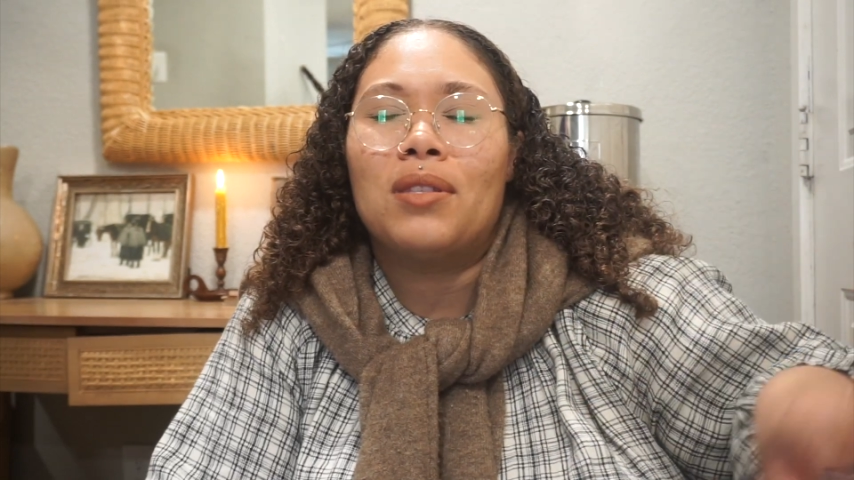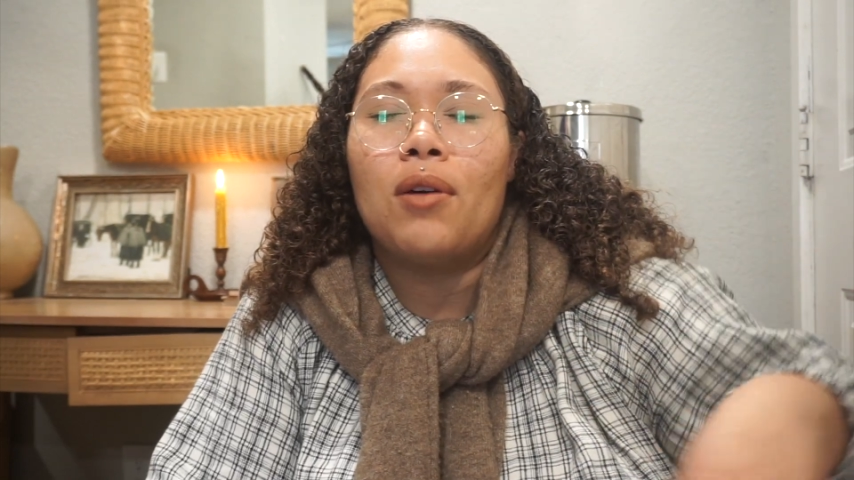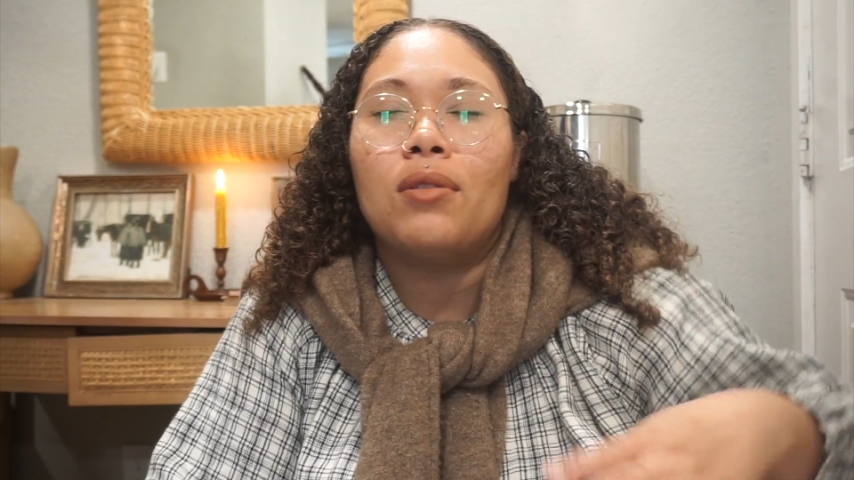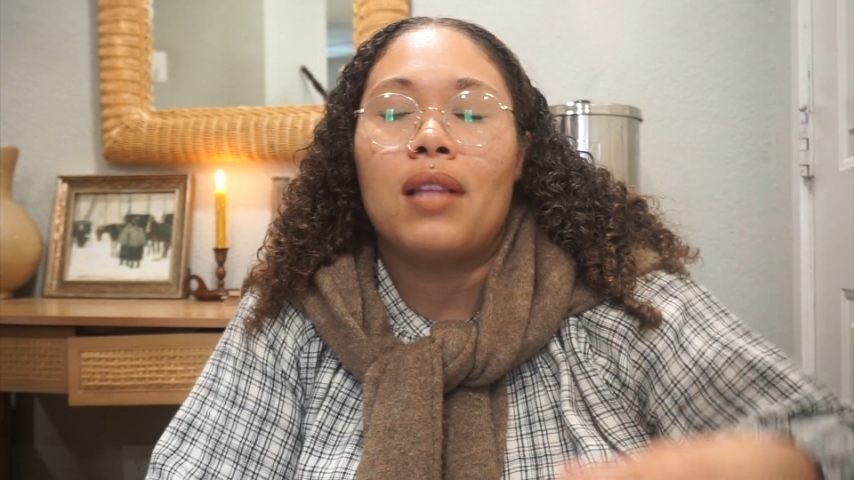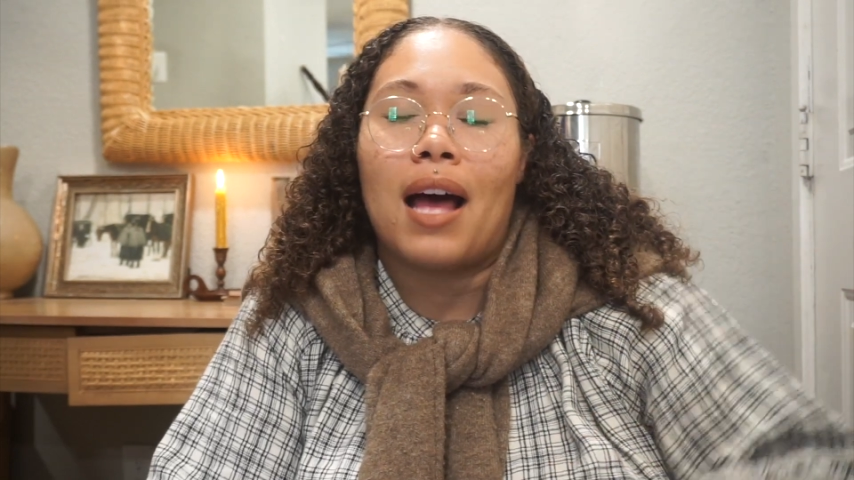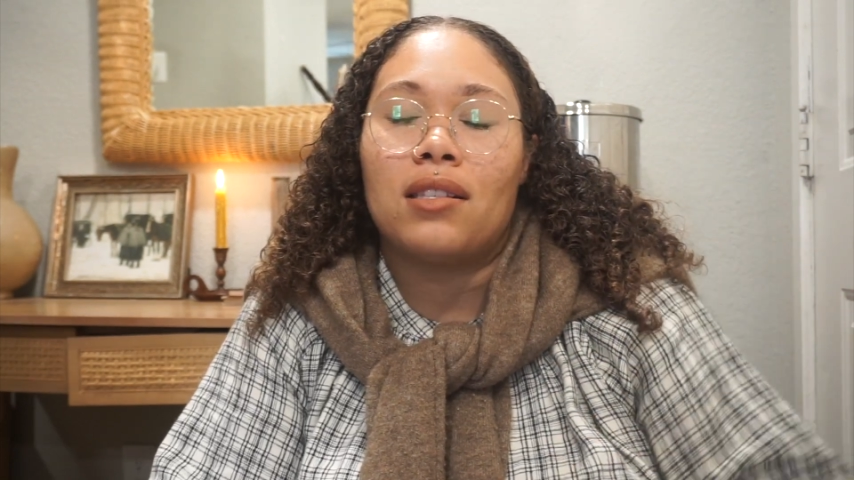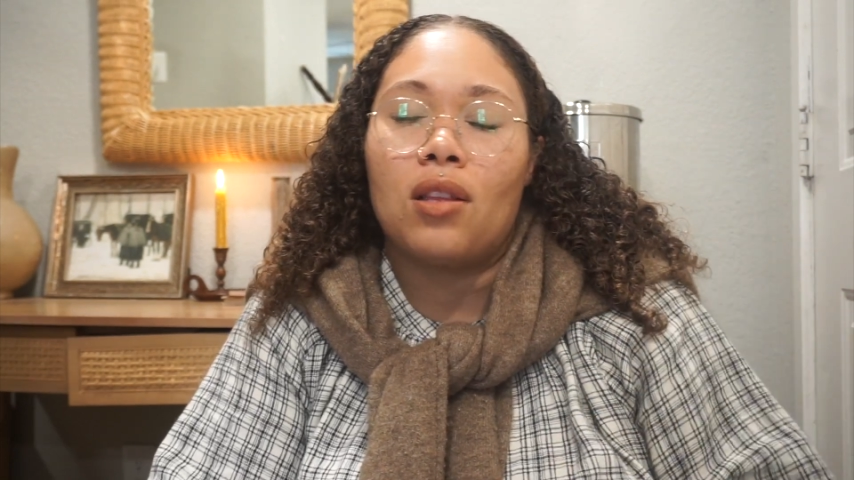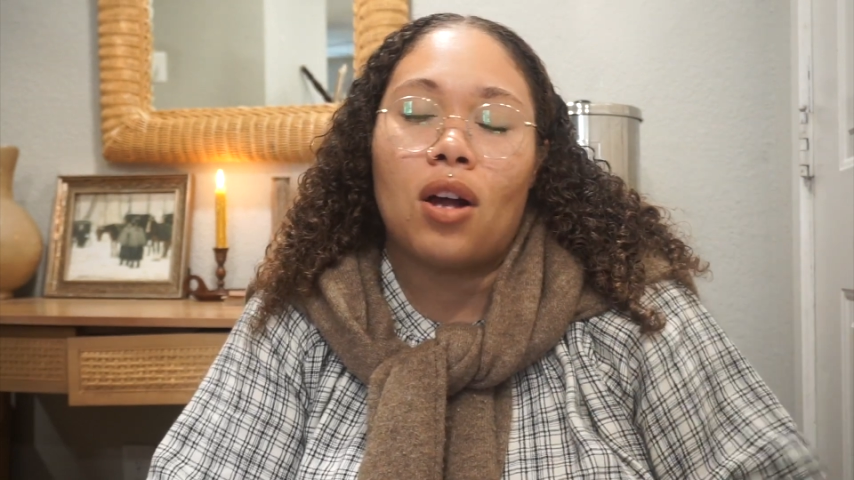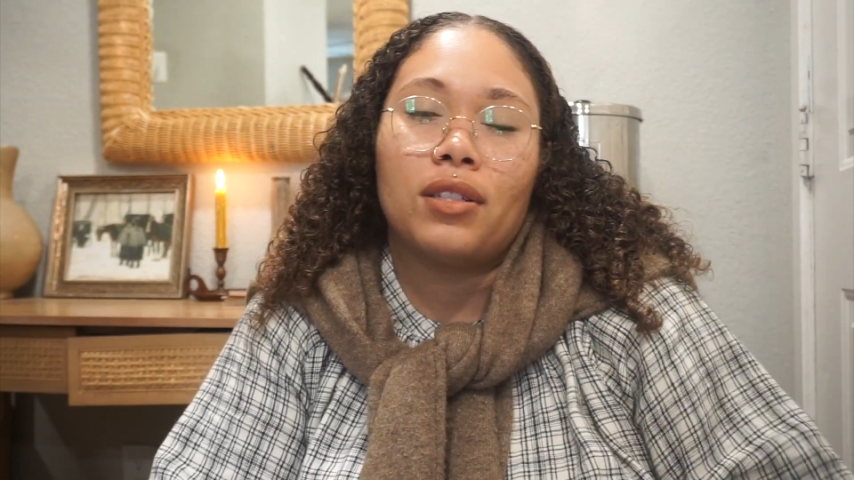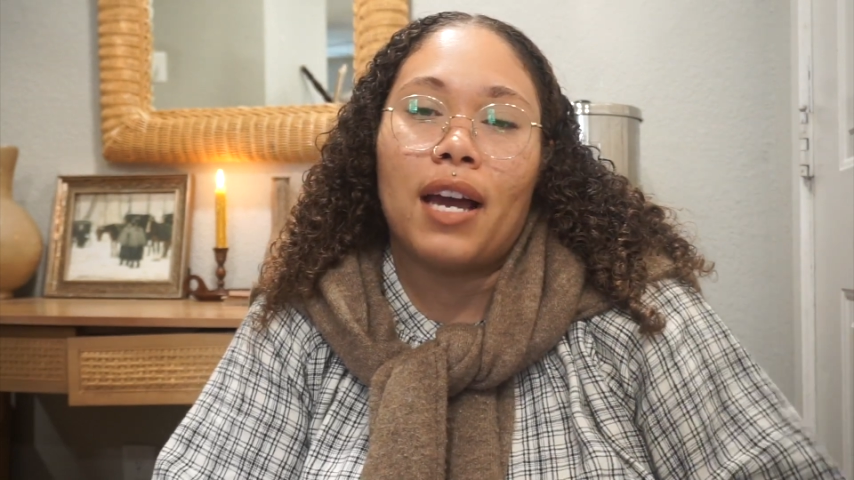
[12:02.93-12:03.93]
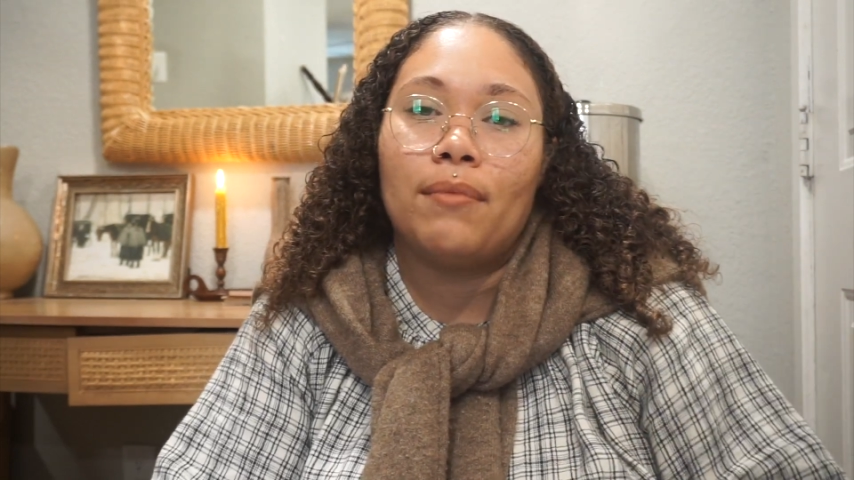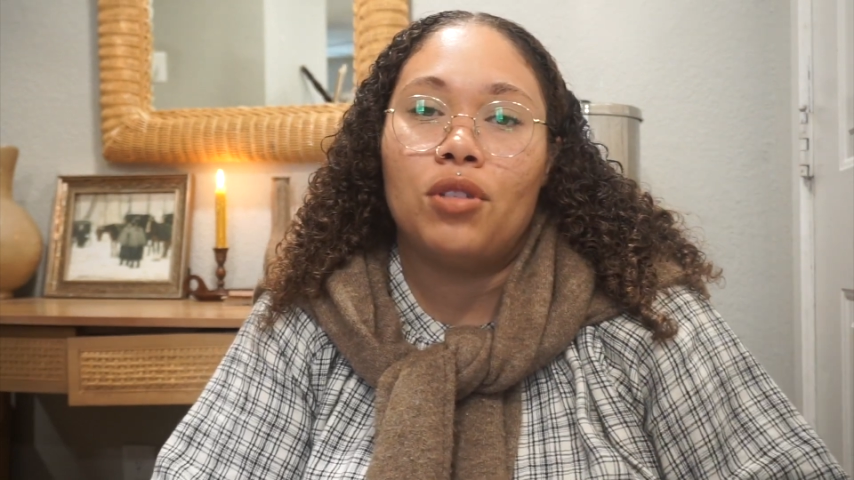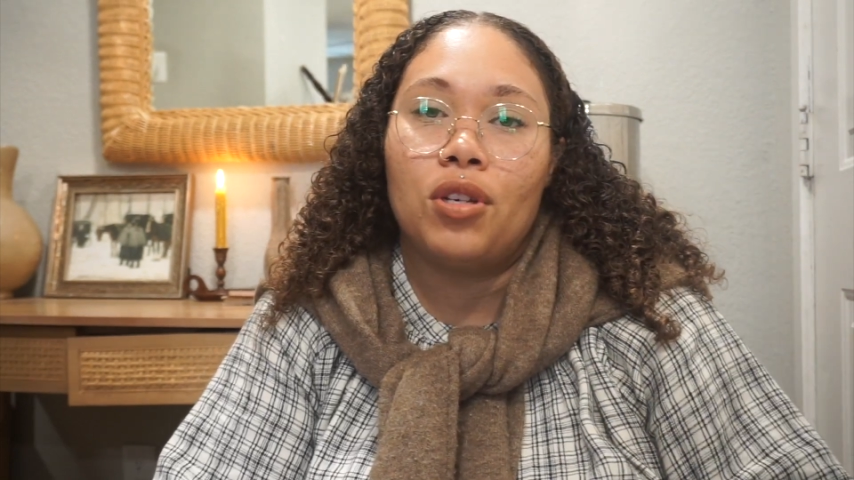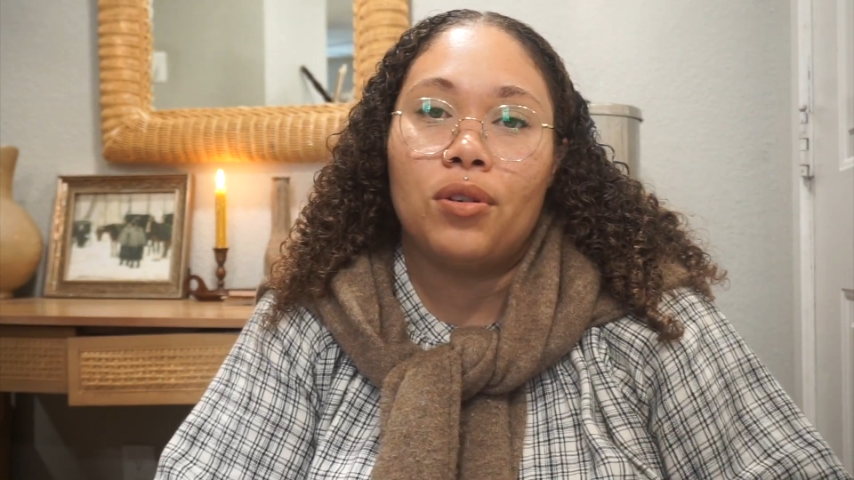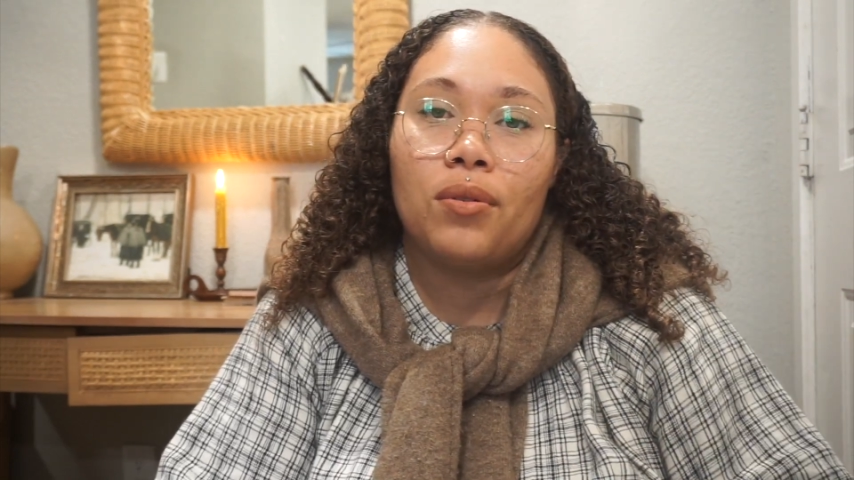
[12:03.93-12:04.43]
Those last a long time
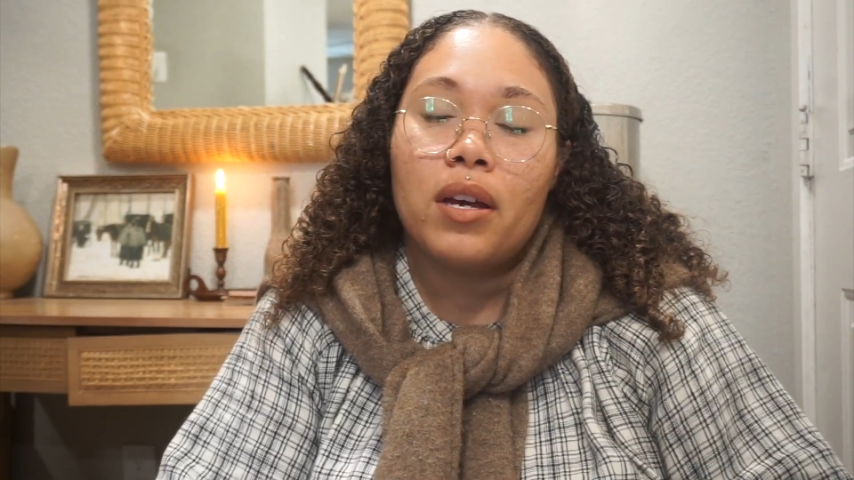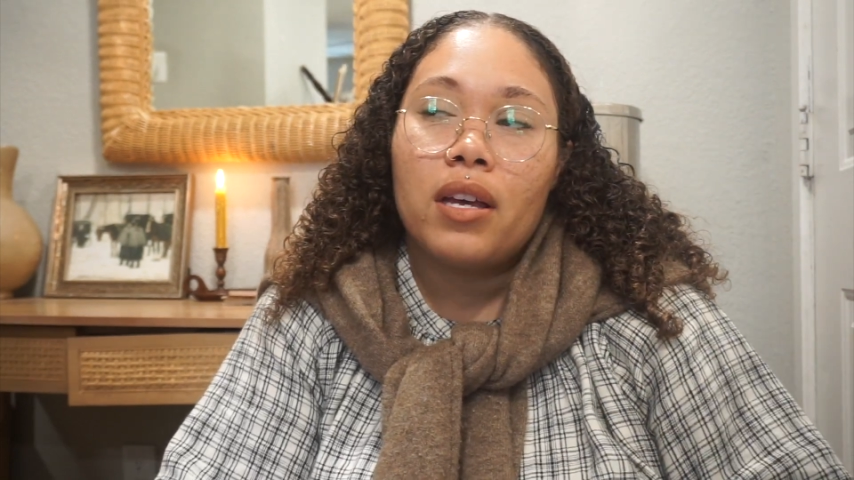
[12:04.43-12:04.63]
too.